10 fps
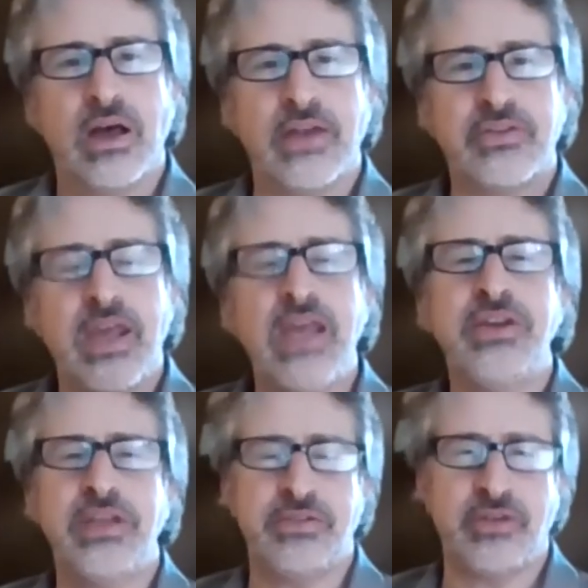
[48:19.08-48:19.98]

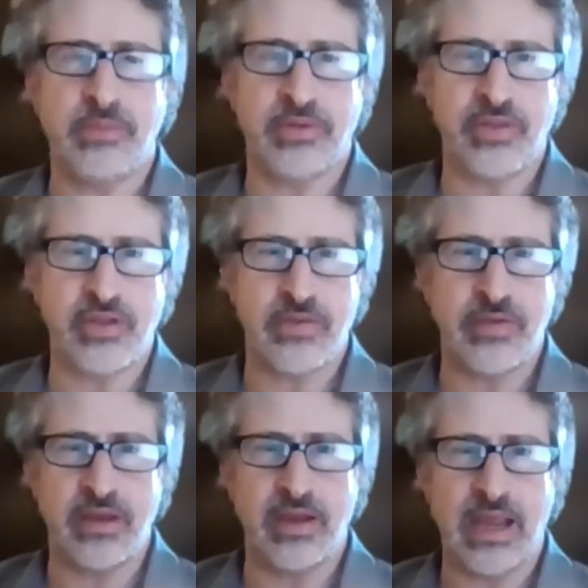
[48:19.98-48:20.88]
attentive to the myth of the
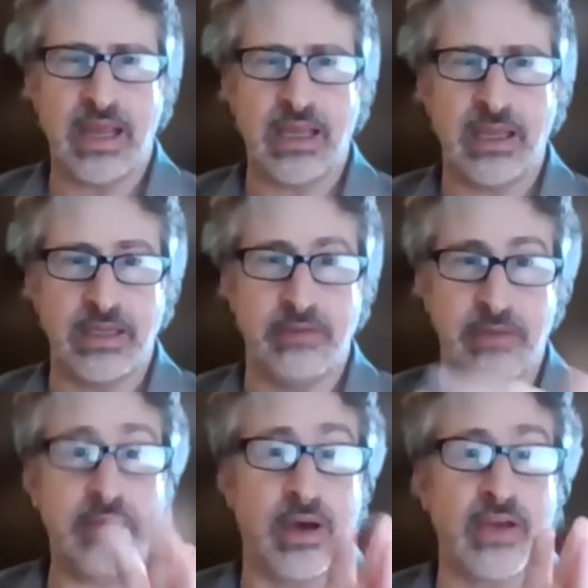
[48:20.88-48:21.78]
given
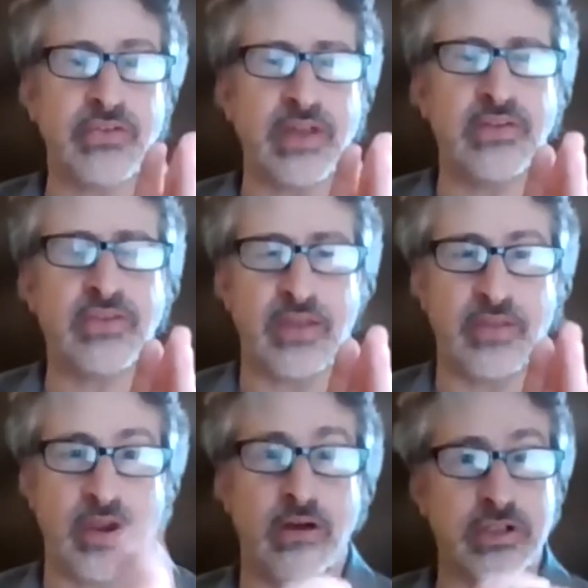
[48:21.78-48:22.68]
in my sense, and
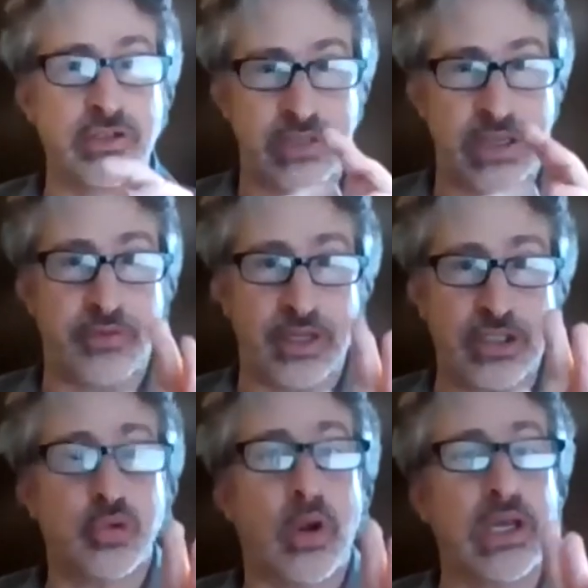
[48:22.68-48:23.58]
they are definitely
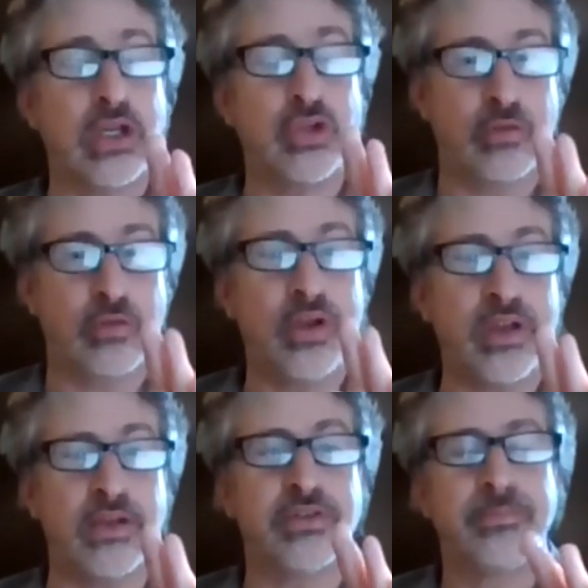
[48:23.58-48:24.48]
trying to avoid
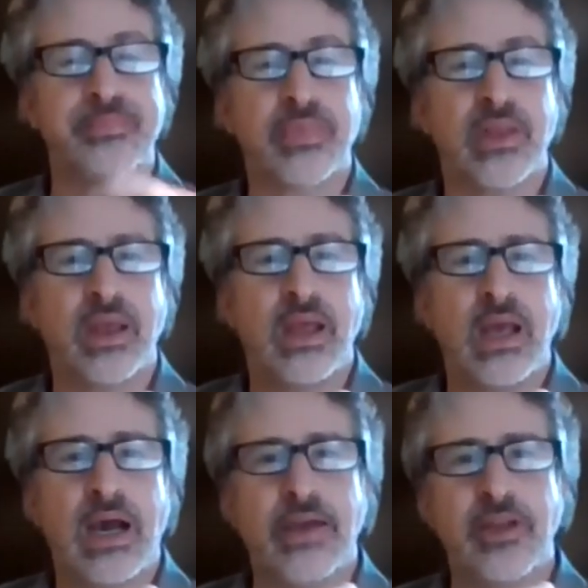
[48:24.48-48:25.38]
it.
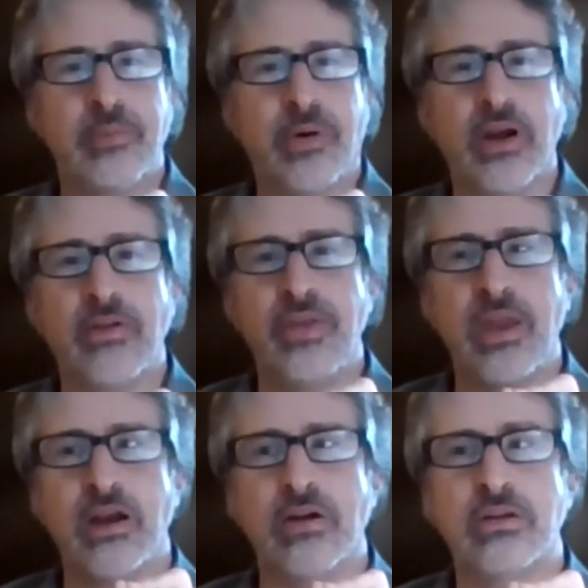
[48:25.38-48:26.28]
I think part of
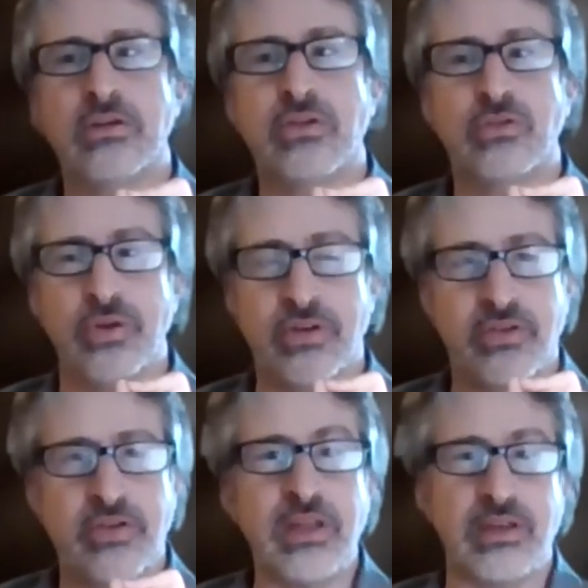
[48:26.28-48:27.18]
their
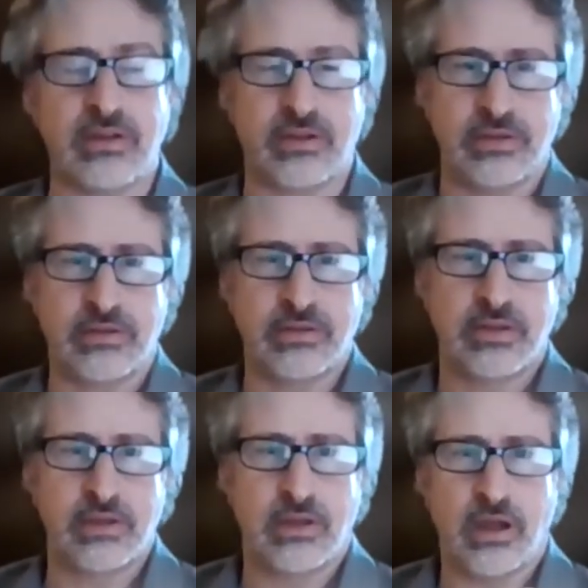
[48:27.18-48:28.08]
critique
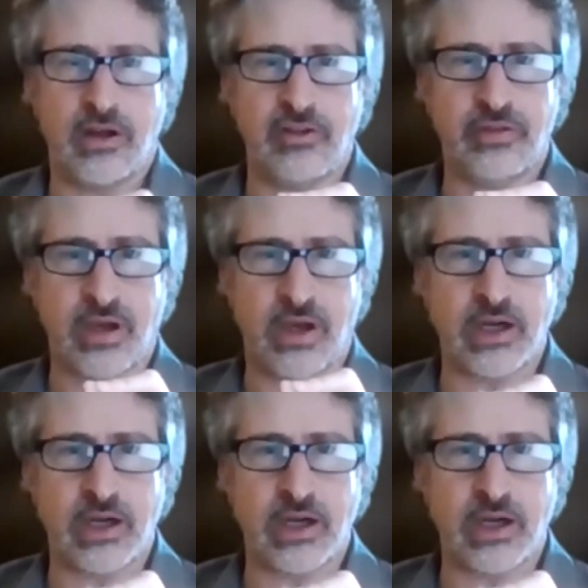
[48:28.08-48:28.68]
of